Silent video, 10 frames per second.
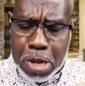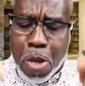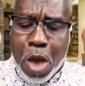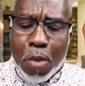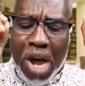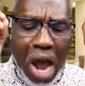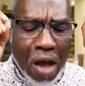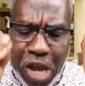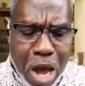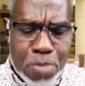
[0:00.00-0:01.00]
But I've
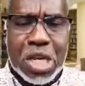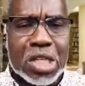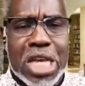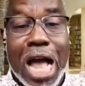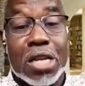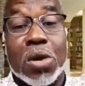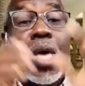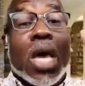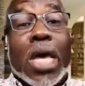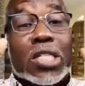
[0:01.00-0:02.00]
come to tell you,
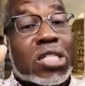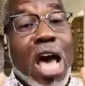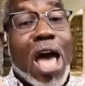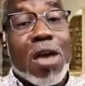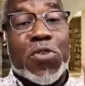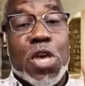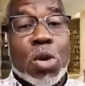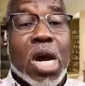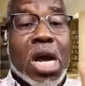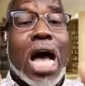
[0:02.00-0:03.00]
it's time for you to
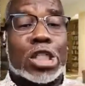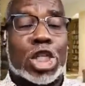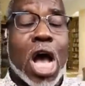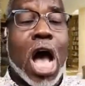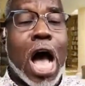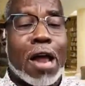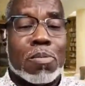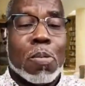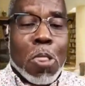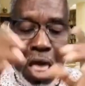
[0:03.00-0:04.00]
guard your heart.
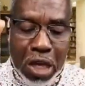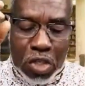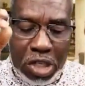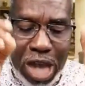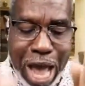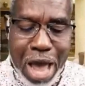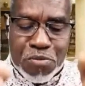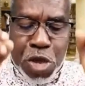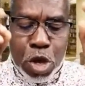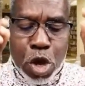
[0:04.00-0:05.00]
It's time for
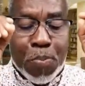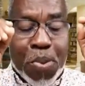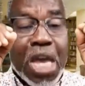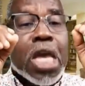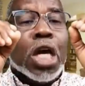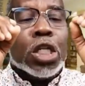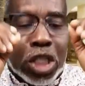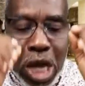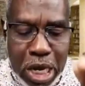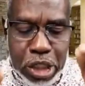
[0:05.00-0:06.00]
you to be
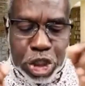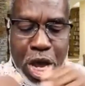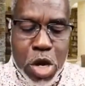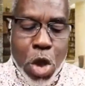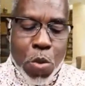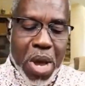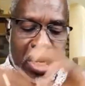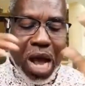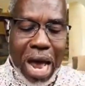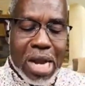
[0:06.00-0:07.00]
diligent with
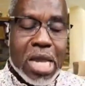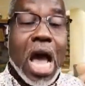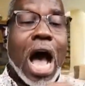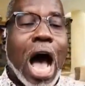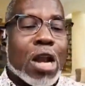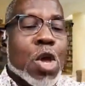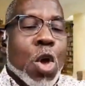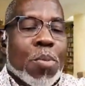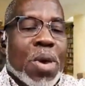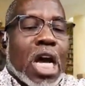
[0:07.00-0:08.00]
guarding your heart,
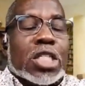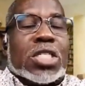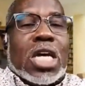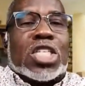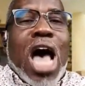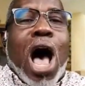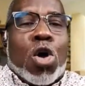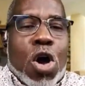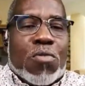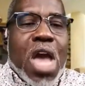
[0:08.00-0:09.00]
because it's out of
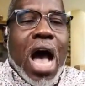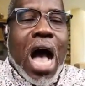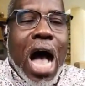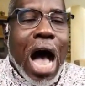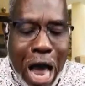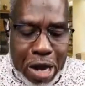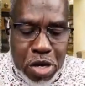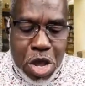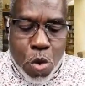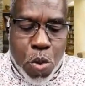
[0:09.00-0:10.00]
your heart
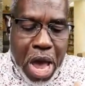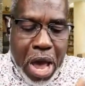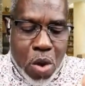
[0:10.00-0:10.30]
where